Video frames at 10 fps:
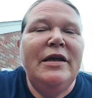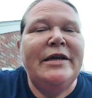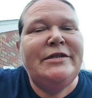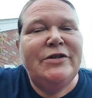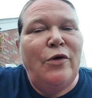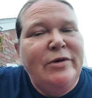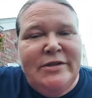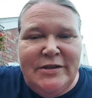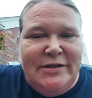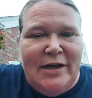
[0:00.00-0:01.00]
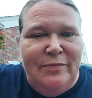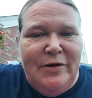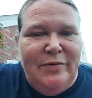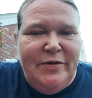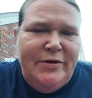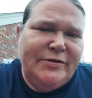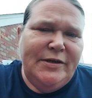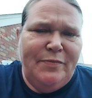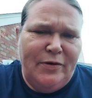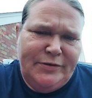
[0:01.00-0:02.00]
it's always the same people that you
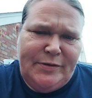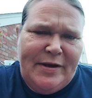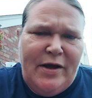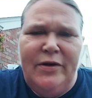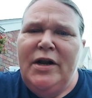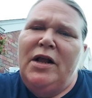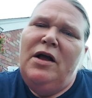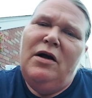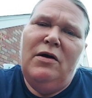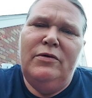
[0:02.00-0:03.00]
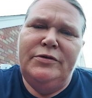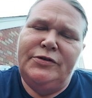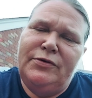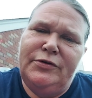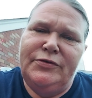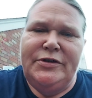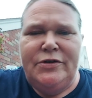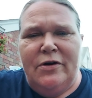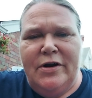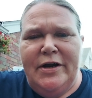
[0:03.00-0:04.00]
see post about, oh, school's
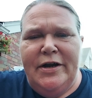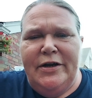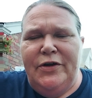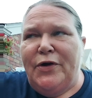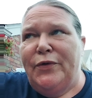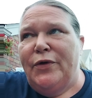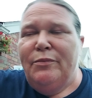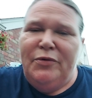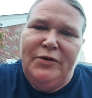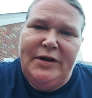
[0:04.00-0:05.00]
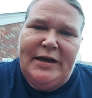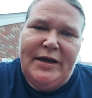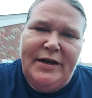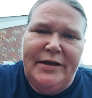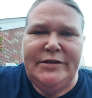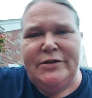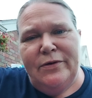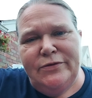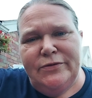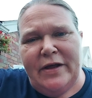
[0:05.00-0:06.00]
restarting, you know, don't bully kids and
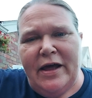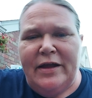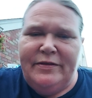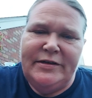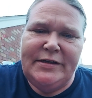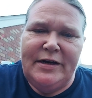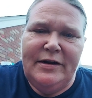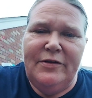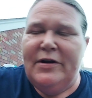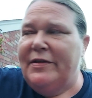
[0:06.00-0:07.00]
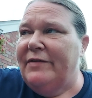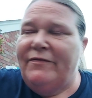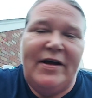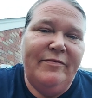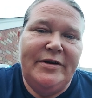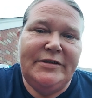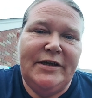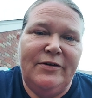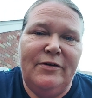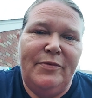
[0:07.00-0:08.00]
don't do that and this, that, and another. And then 5 minutes
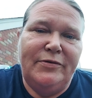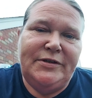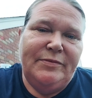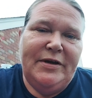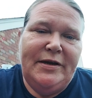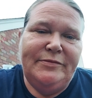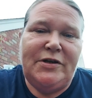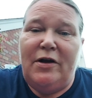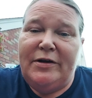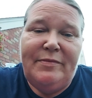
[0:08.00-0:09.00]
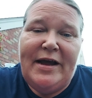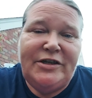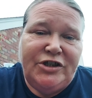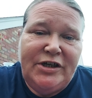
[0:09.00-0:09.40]
later, they're posting memes talking mad